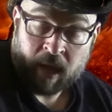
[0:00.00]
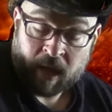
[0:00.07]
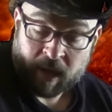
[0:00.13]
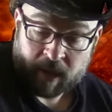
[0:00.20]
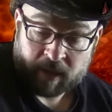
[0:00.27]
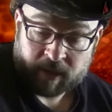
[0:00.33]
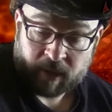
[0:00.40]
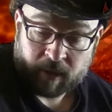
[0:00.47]

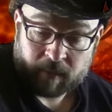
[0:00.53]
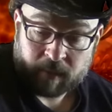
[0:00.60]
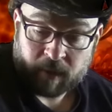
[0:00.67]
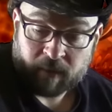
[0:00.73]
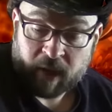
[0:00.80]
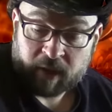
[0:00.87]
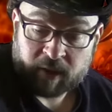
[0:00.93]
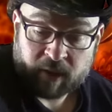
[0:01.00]
in terms
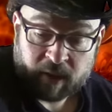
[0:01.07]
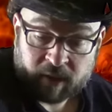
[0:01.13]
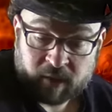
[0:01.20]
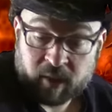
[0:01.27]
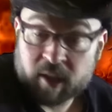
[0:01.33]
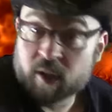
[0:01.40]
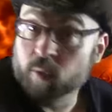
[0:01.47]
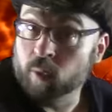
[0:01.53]
of
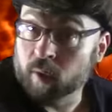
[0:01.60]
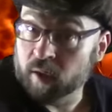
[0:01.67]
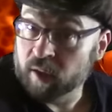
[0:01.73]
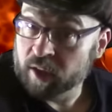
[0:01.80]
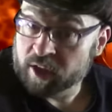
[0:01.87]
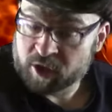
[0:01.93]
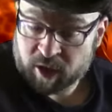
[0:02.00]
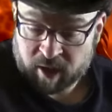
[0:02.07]
ethnicity,
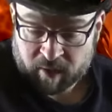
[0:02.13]
religion,